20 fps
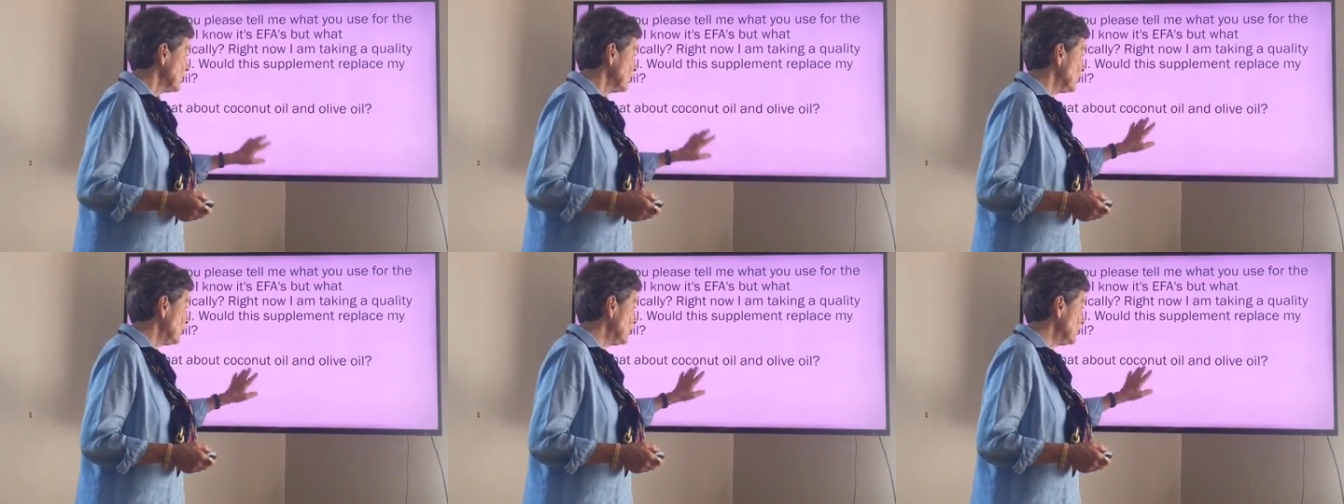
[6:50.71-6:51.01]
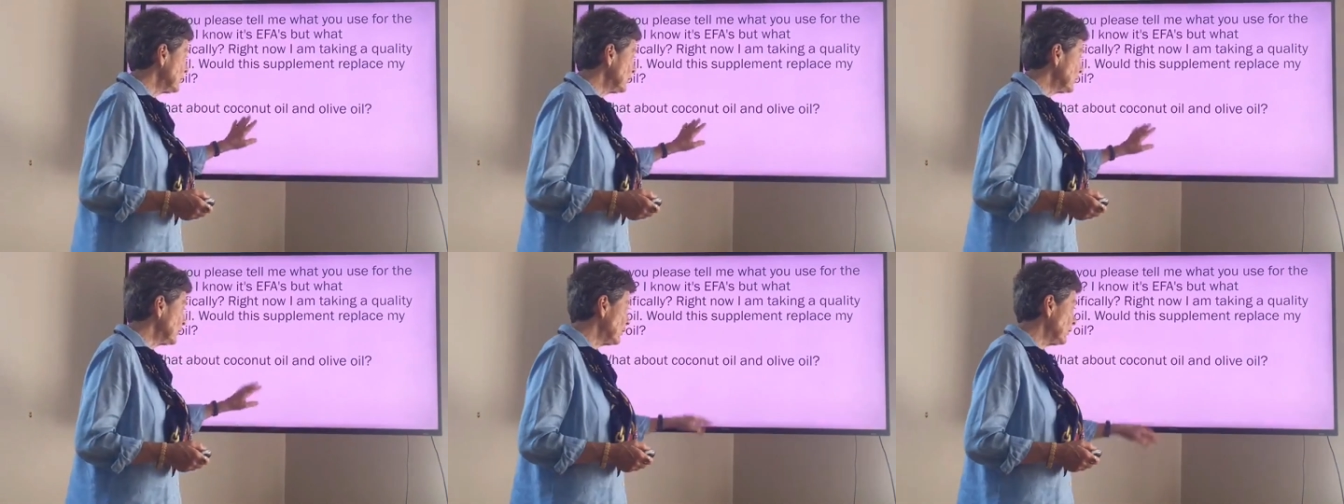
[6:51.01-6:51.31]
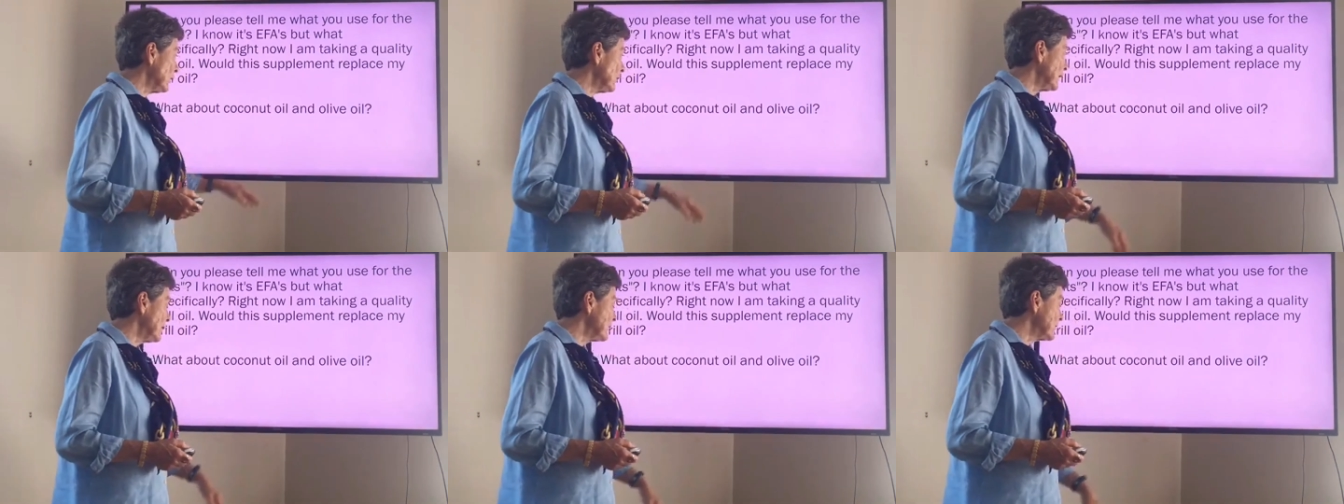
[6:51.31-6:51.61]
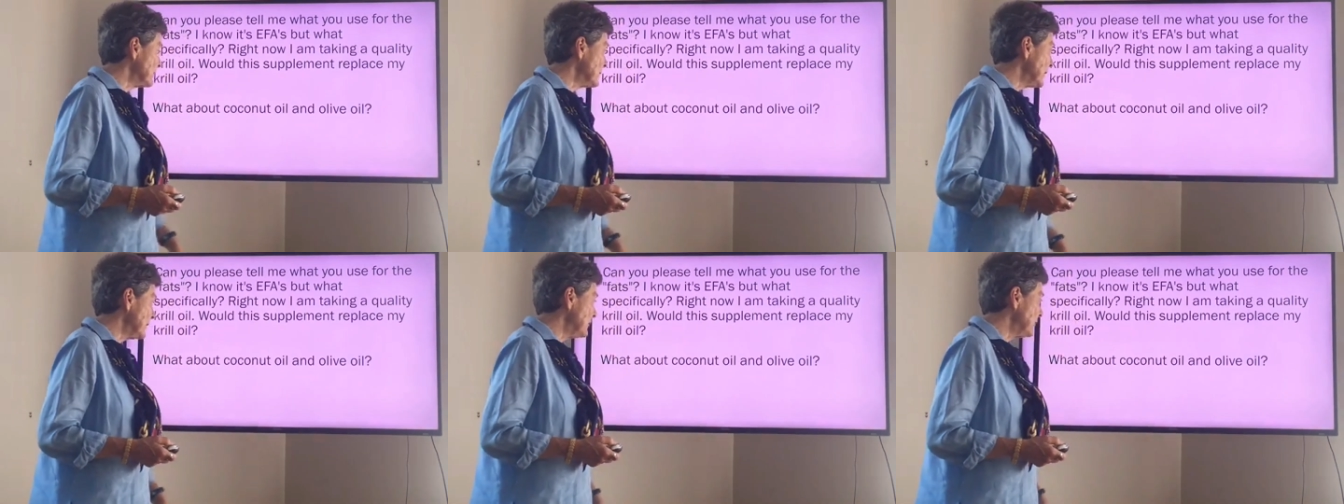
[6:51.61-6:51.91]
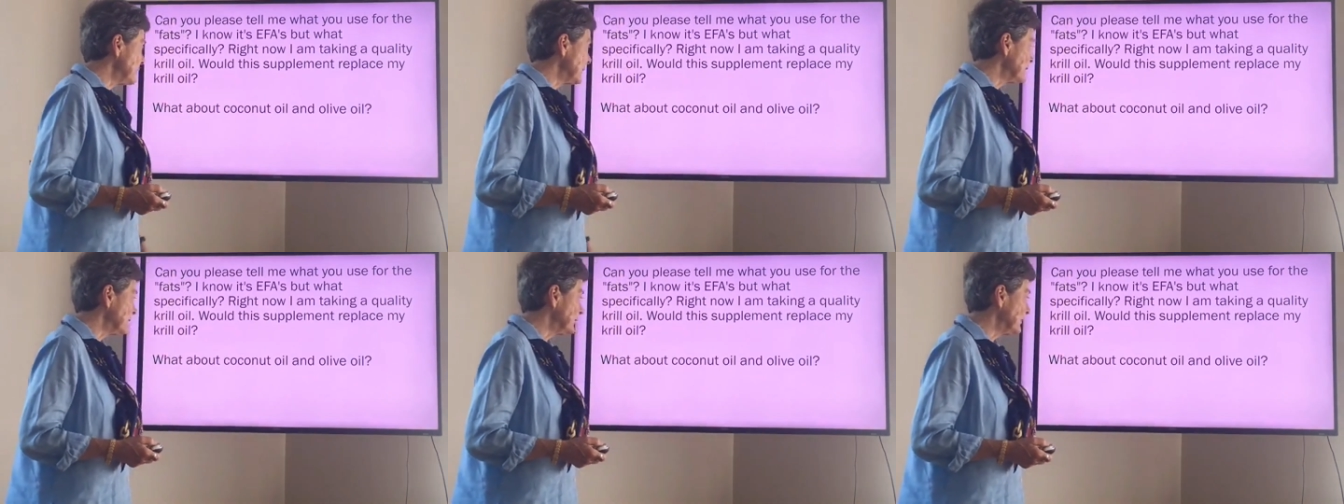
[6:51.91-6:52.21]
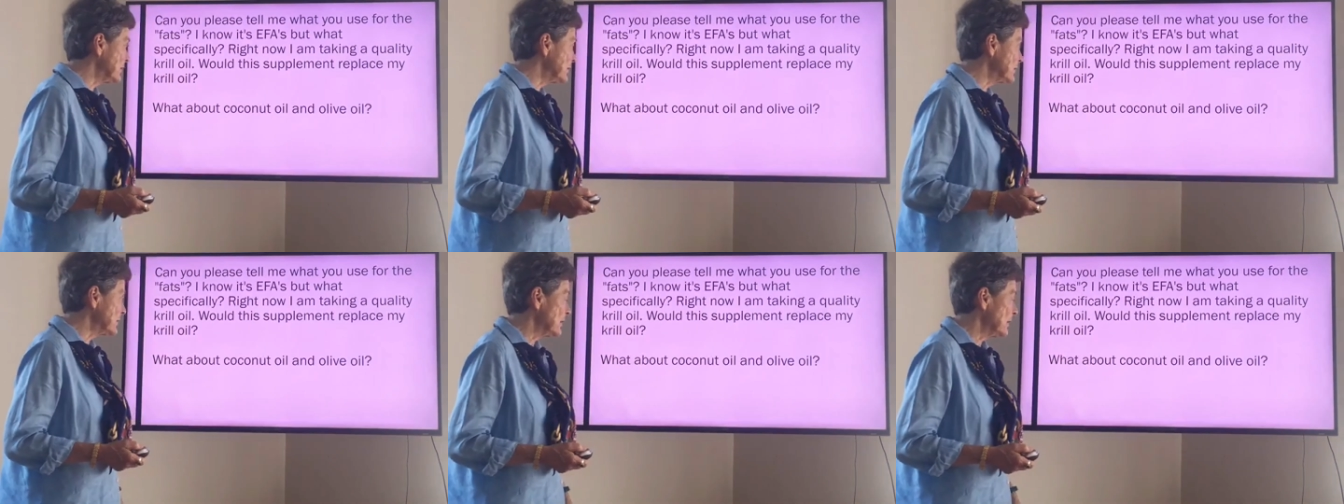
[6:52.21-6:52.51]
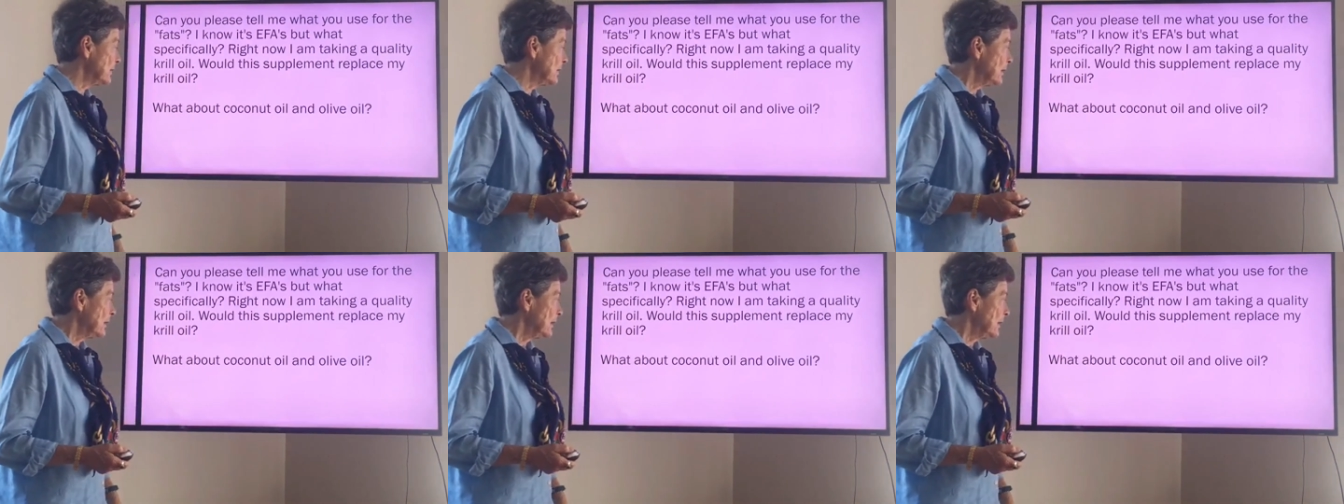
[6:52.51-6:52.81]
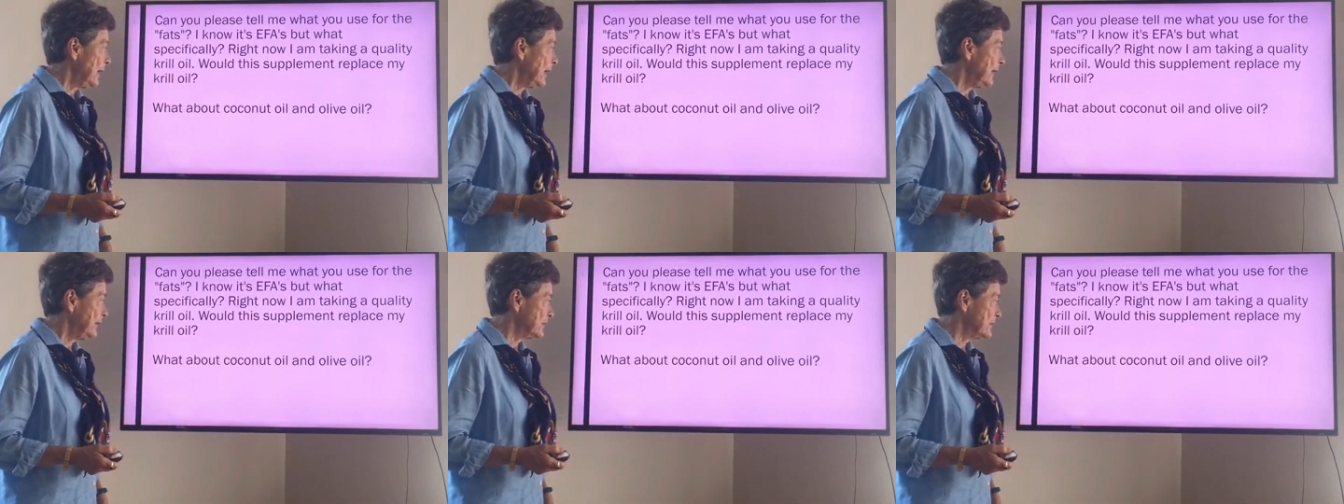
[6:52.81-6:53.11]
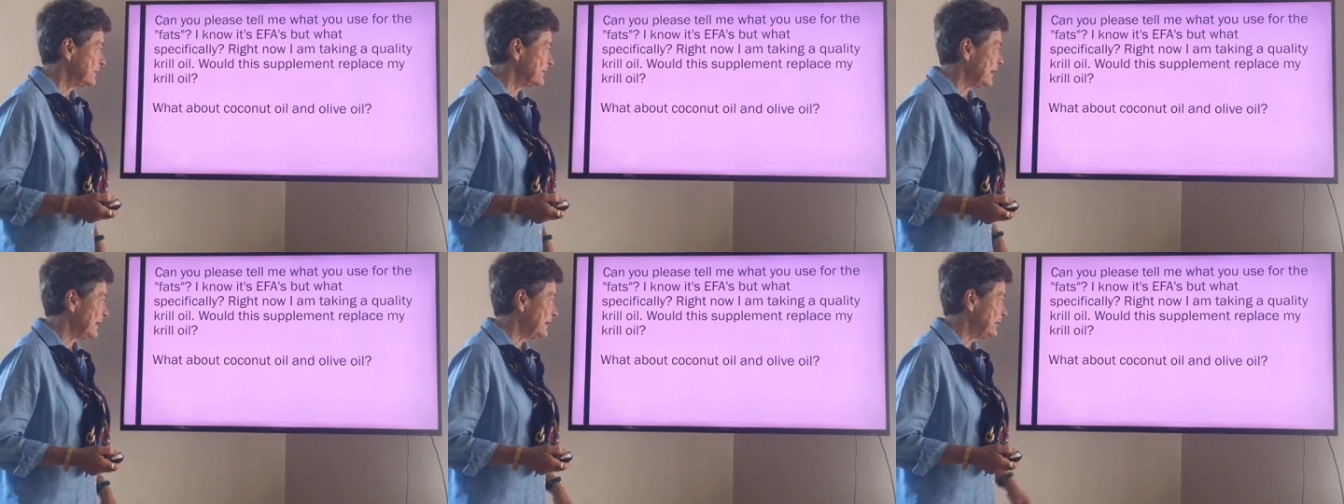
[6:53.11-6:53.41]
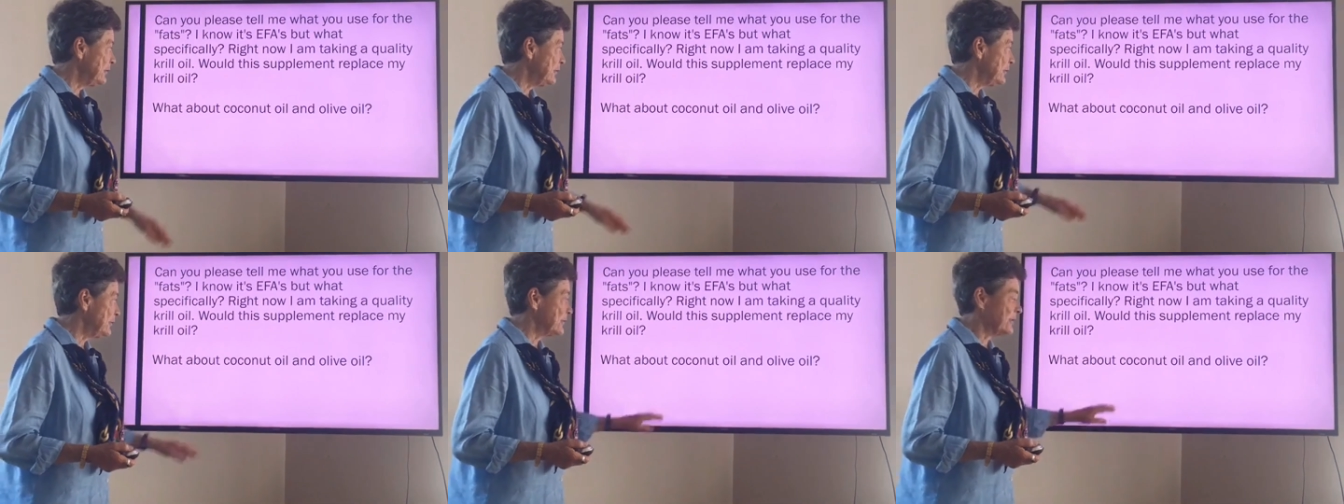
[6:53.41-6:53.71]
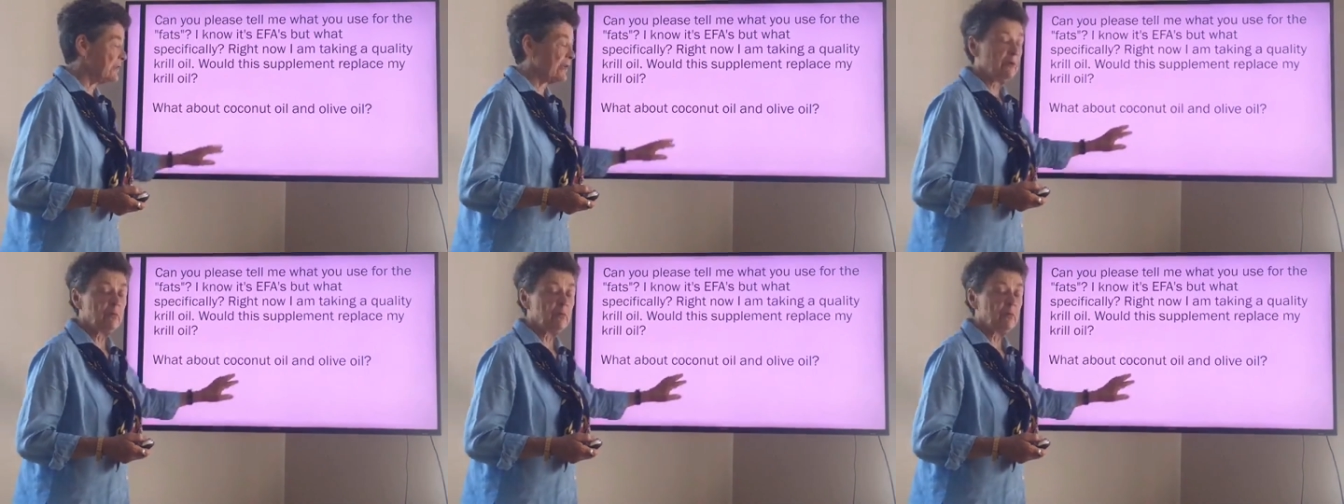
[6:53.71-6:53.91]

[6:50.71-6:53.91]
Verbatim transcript: Coconut oil has many benefits and it's fine to use it.